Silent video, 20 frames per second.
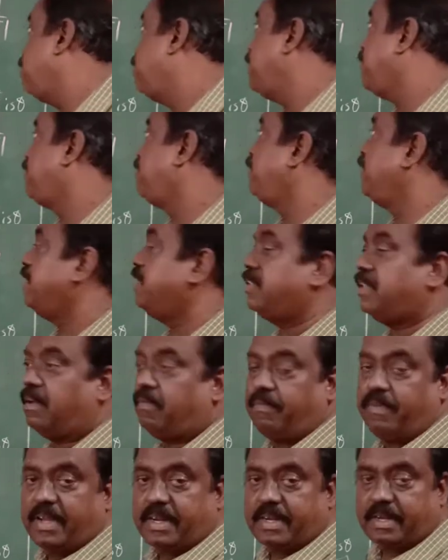between the
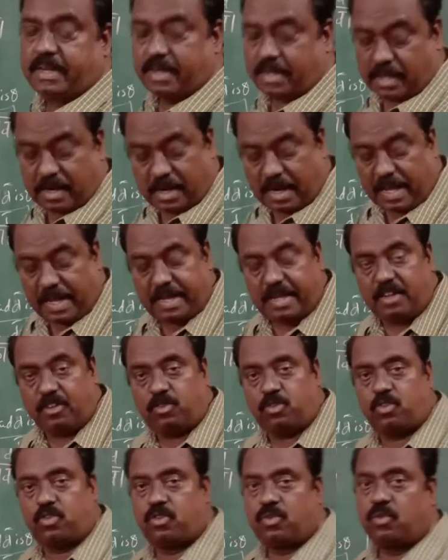vector
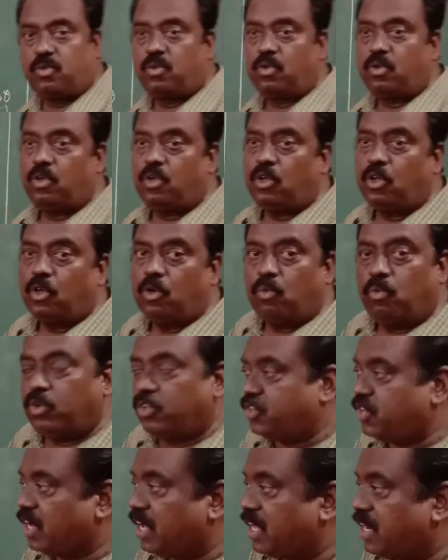lines
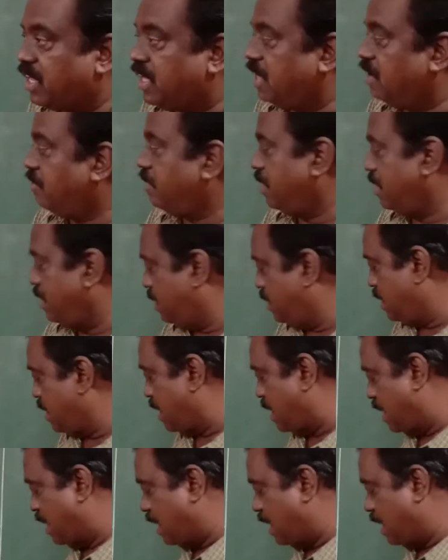which are given in the